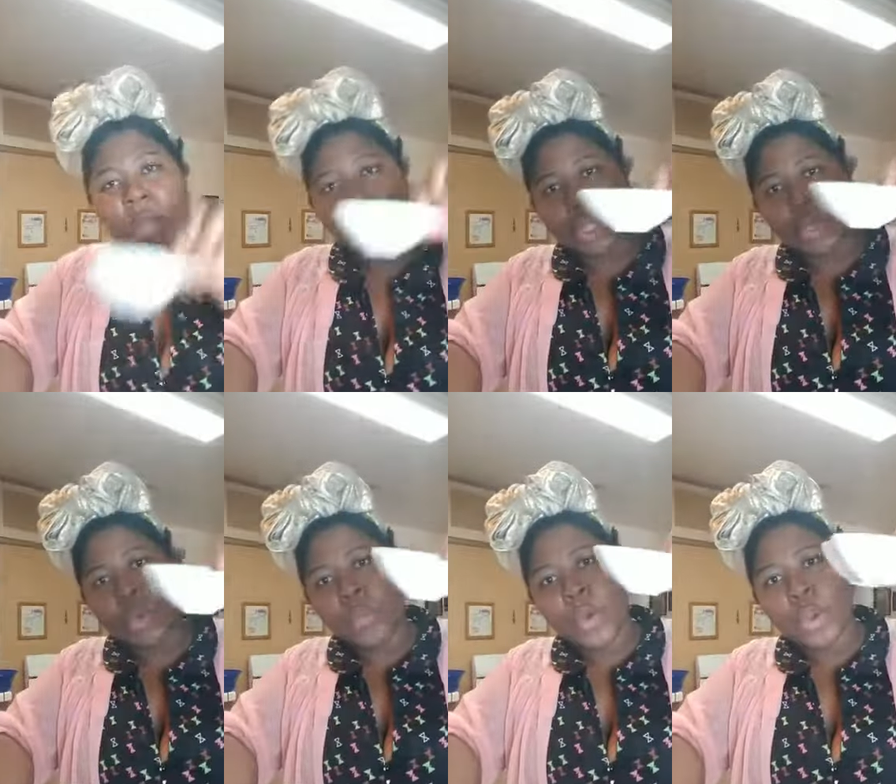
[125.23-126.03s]
2
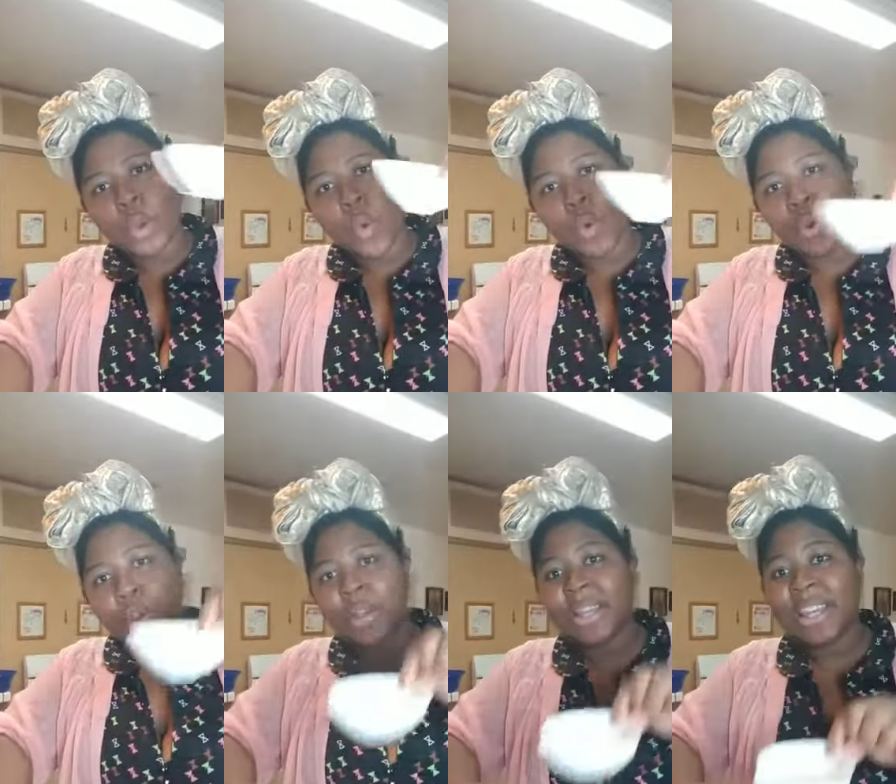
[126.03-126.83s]

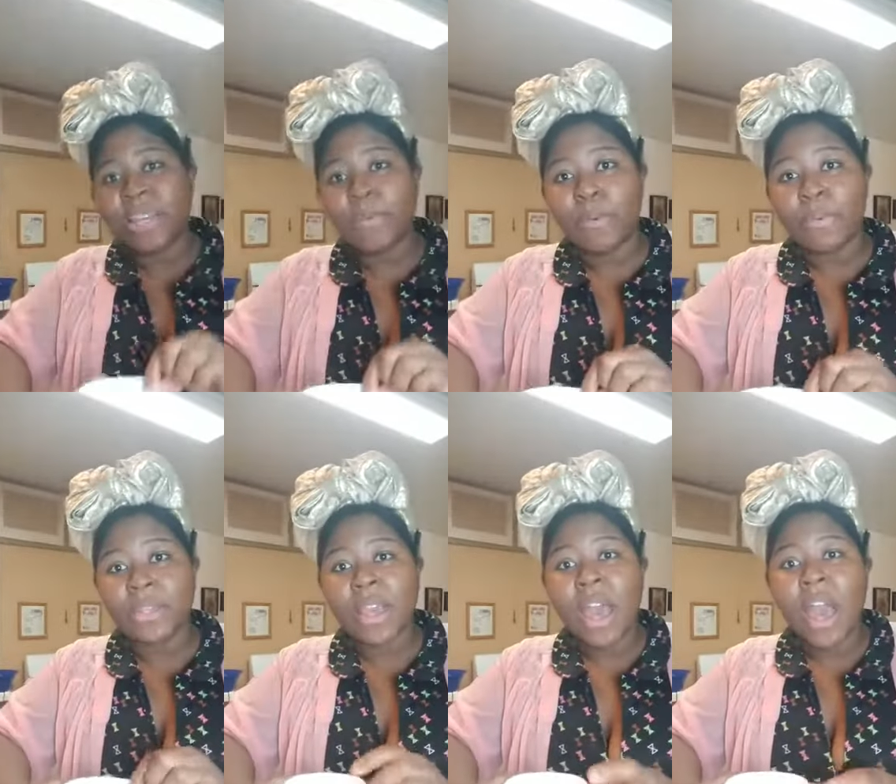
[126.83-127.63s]
1/4
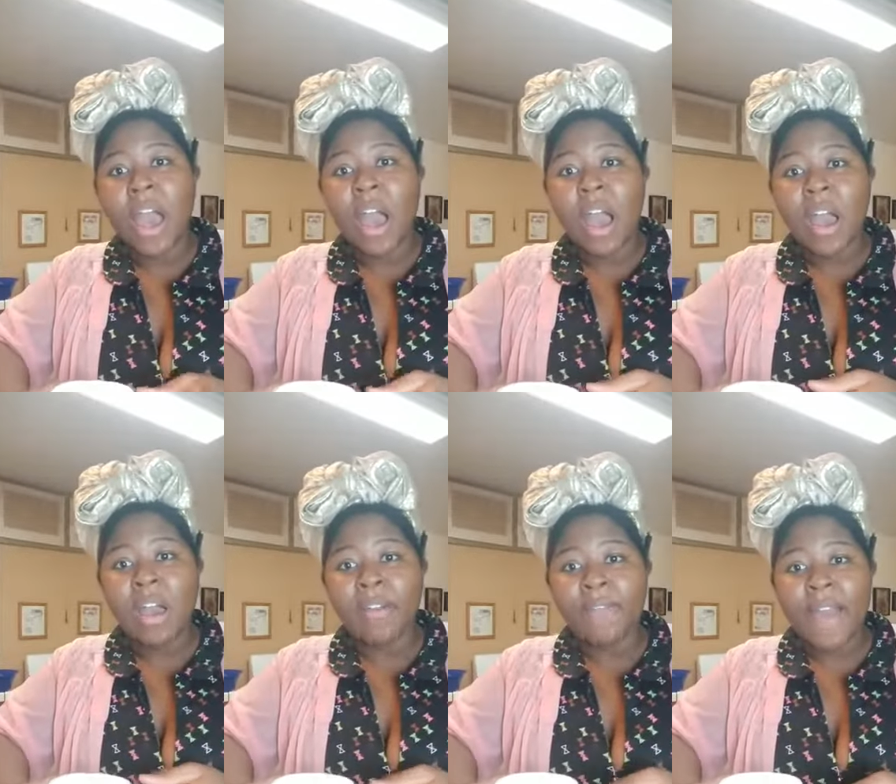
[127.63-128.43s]
teaspoons
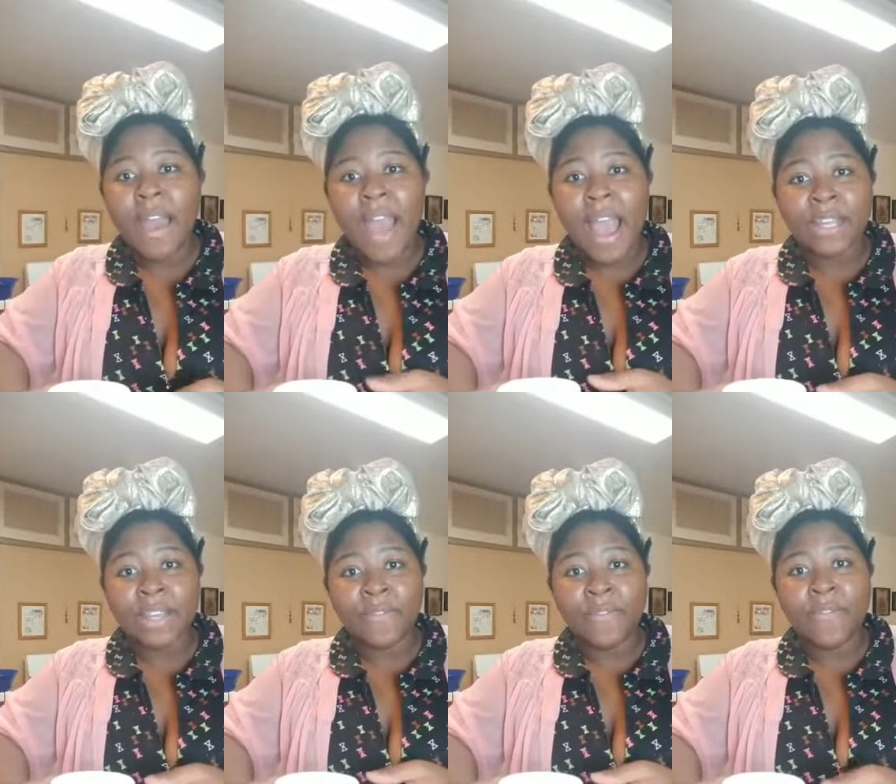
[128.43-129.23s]
of
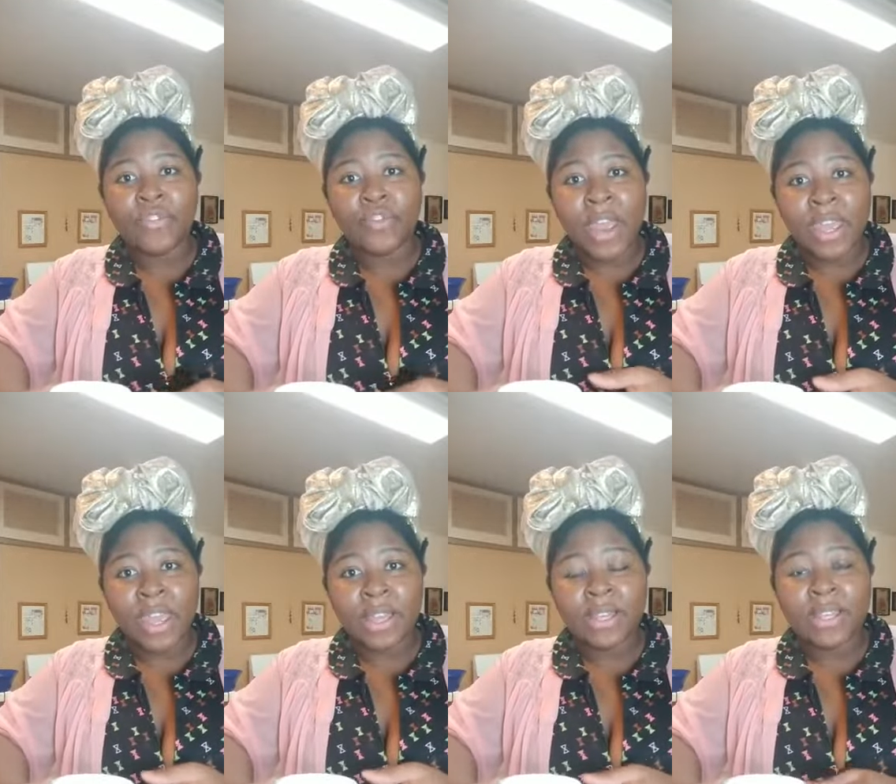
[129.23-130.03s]
active dry
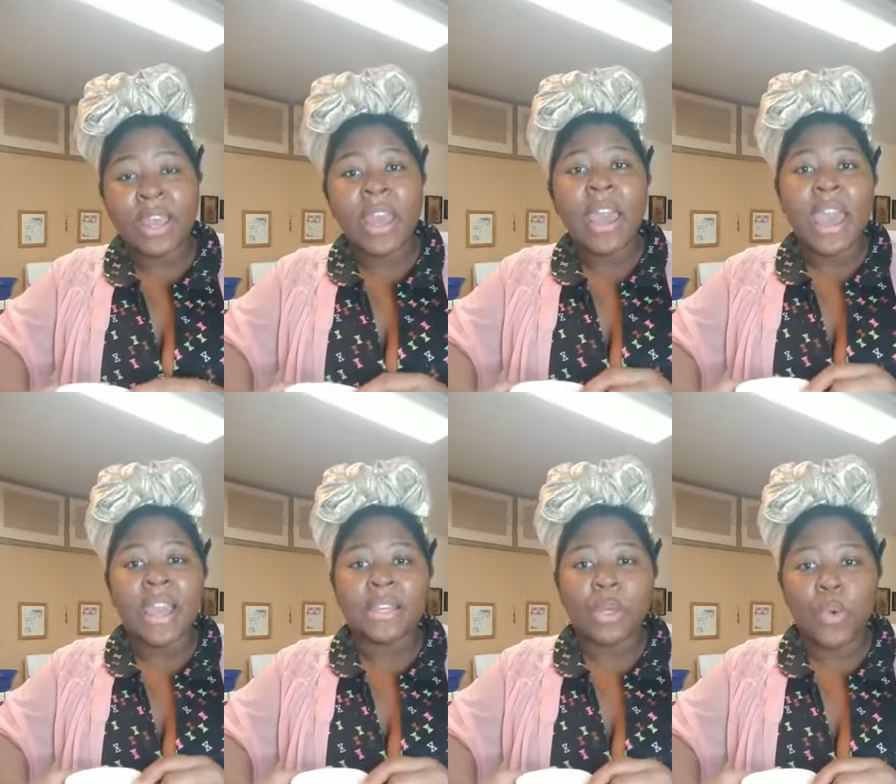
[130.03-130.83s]
yeast
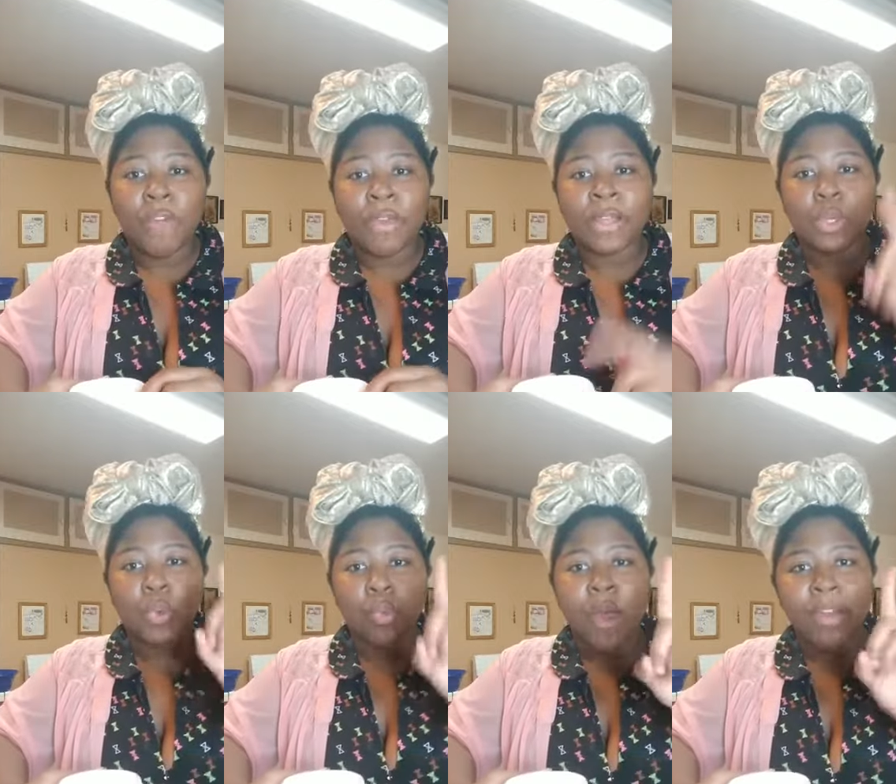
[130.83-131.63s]
is equivalent to
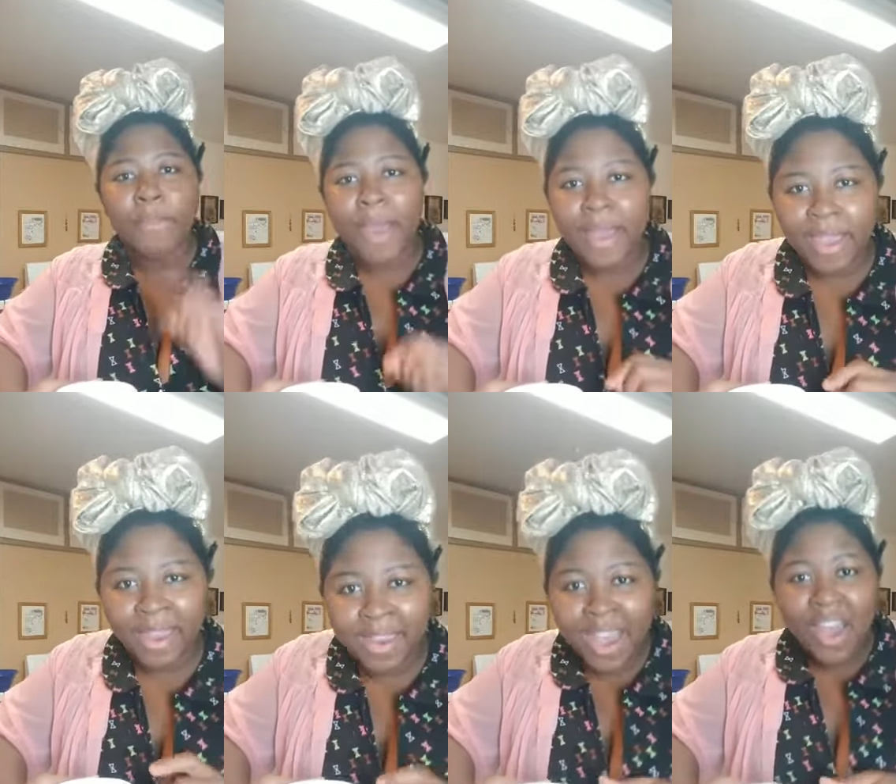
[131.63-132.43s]
1
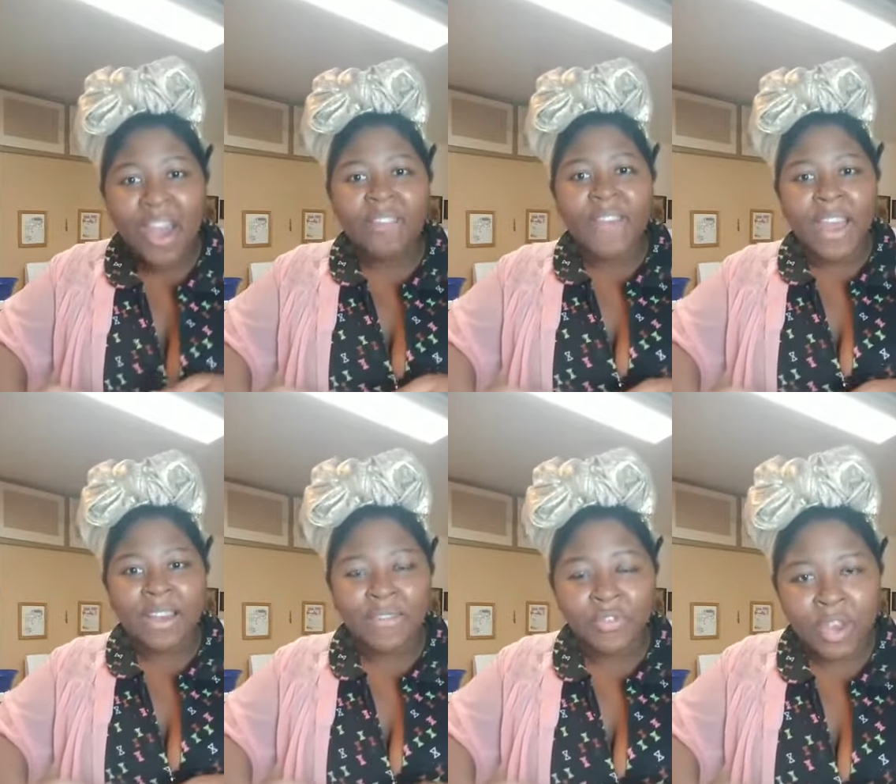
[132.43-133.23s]
packet of
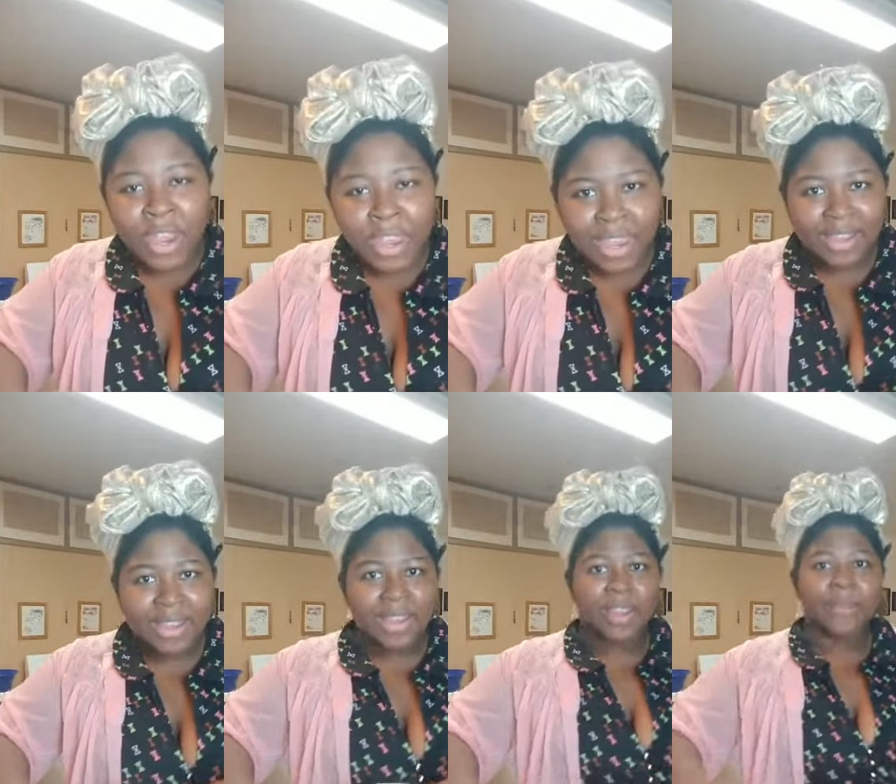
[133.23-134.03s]
active dry yeast.